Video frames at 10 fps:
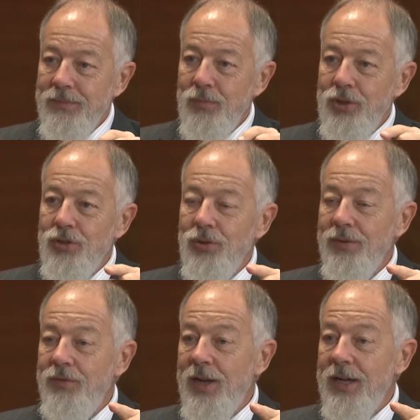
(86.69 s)
which could
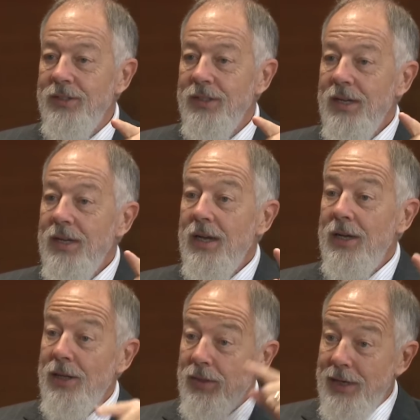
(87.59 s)
affect
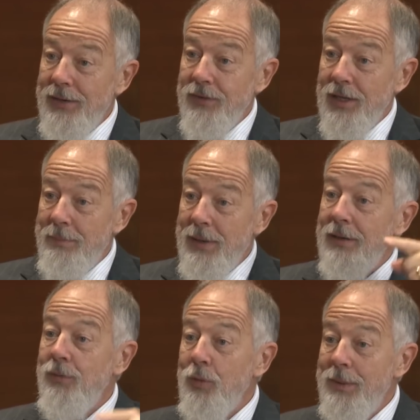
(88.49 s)
another level
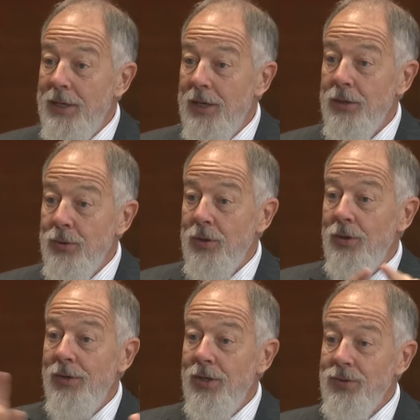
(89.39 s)
above or below
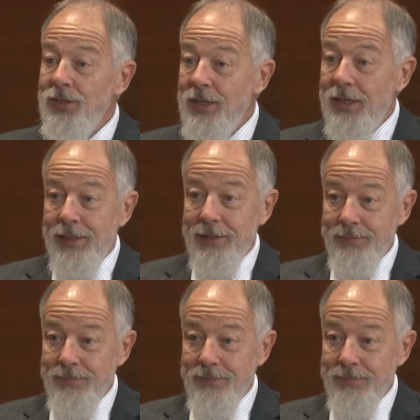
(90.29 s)
or alongside.